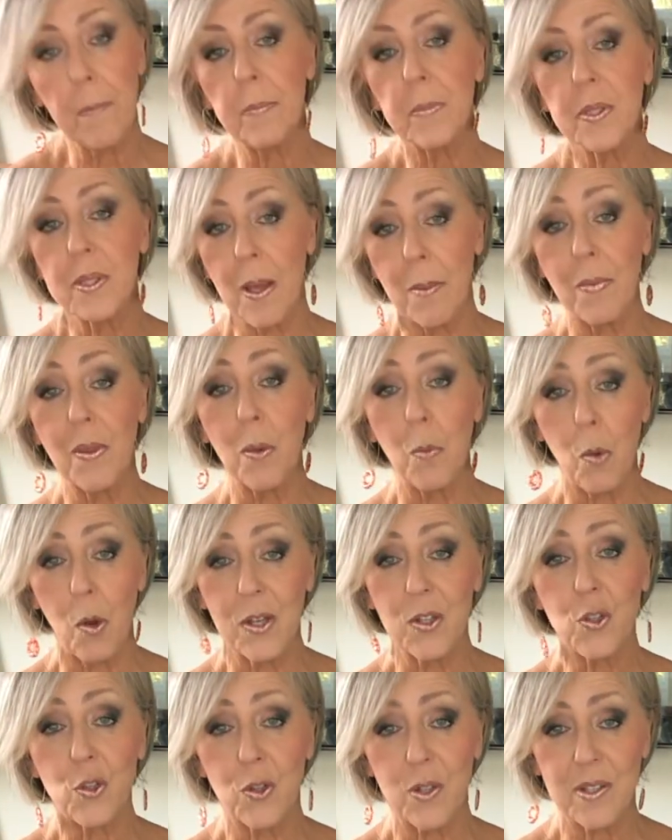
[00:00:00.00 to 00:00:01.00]
some of the
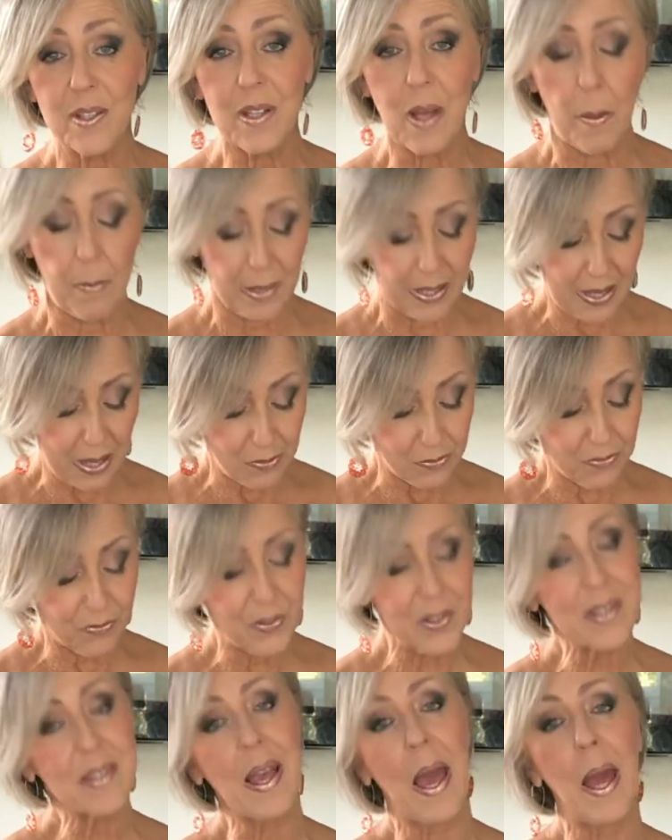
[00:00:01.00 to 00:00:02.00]
moisture is coming out of
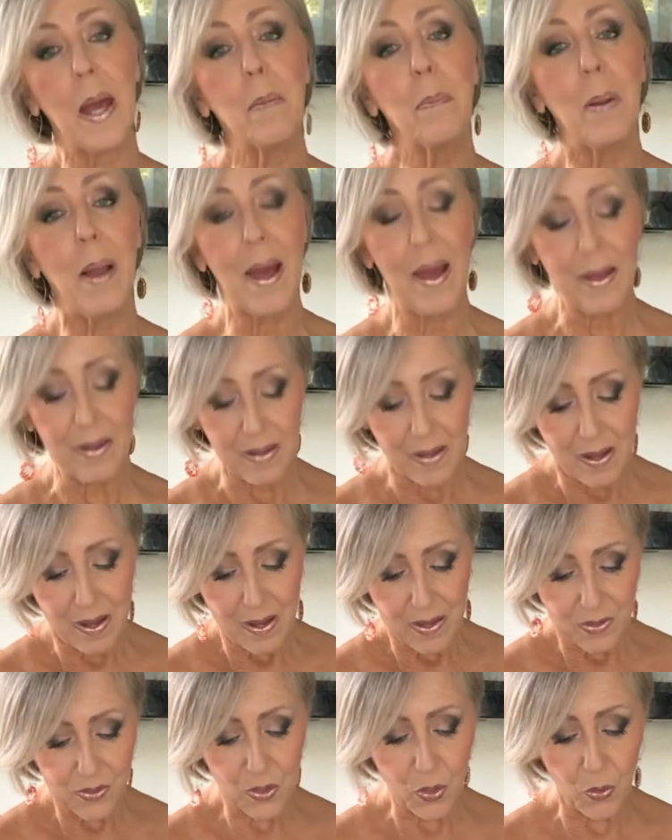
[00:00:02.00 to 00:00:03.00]
this eggplant.
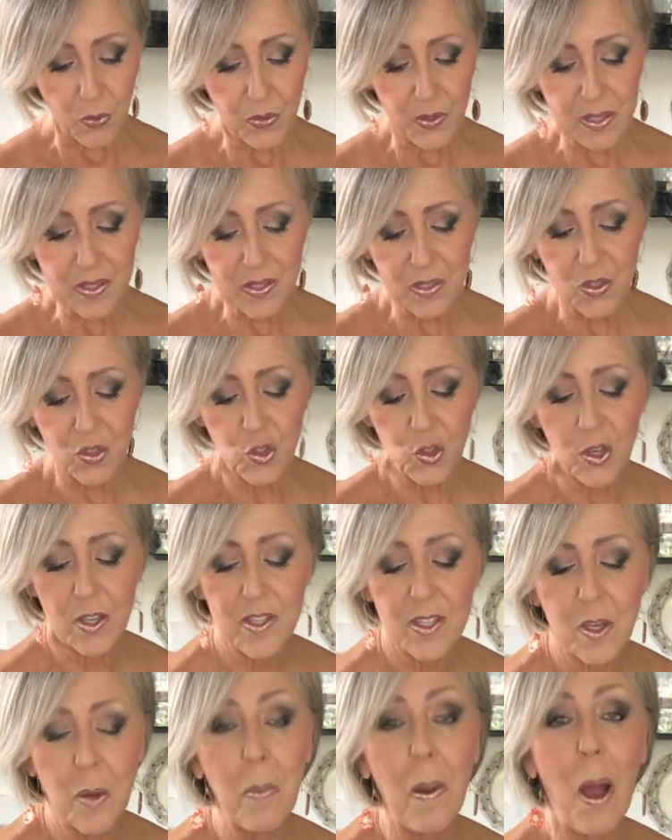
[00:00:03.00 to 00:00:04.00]
So this is
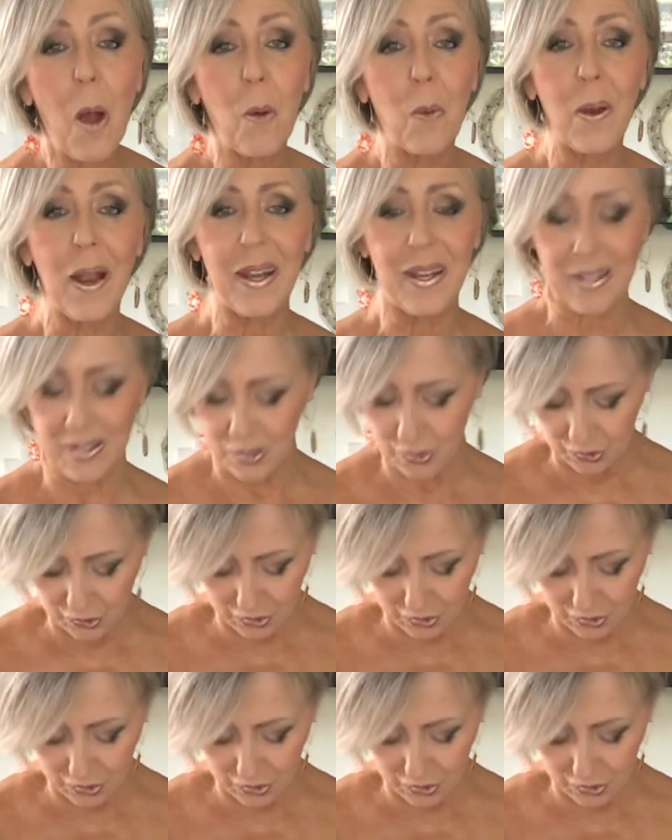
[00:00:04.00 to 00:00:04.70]
just about ready to